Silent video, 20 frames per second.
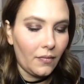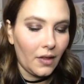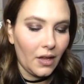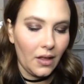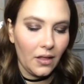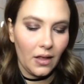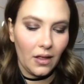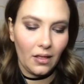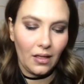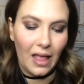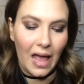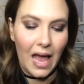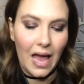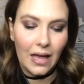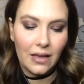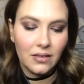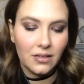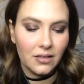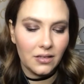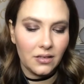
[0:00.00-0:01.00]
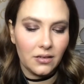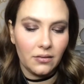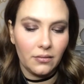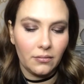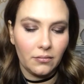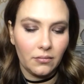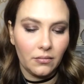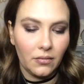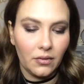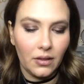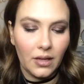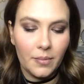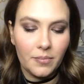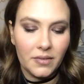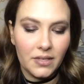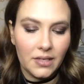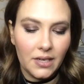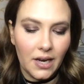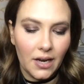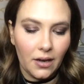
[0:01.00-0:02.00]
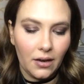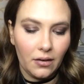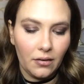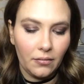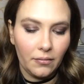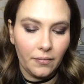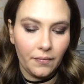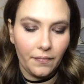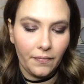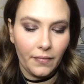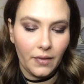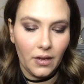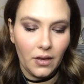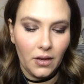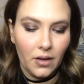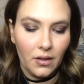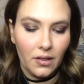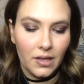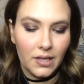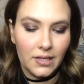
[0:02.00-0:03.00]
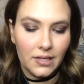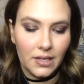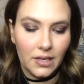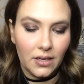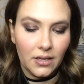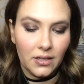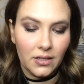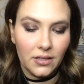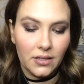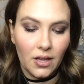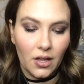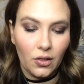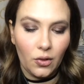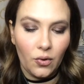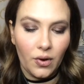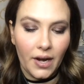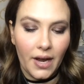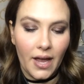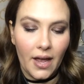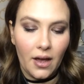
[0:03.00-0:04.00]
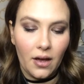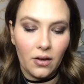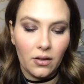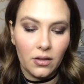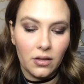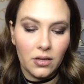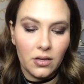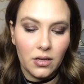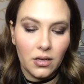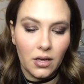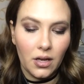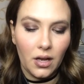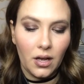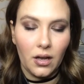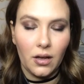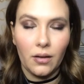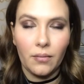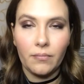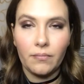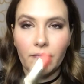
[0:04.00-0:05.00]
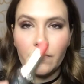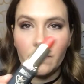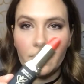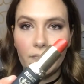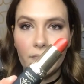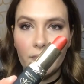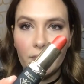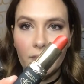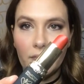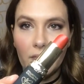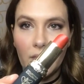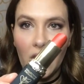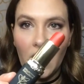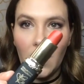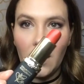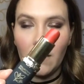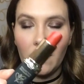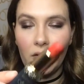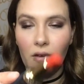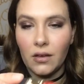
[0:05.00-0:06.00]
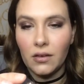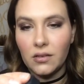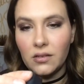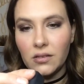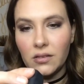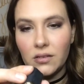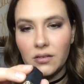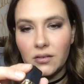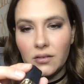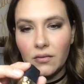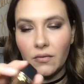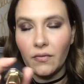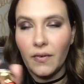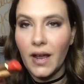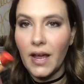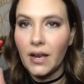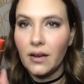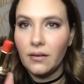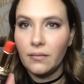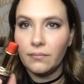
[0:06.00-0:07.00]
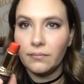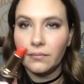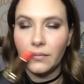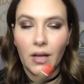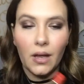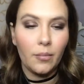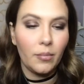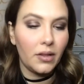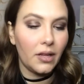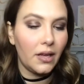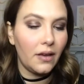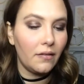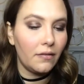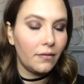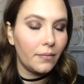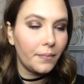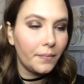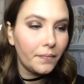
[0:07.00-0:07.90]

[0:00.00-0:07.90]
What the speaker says: And then last, lipstick. This is L'Oreal Ava's Red, I believe.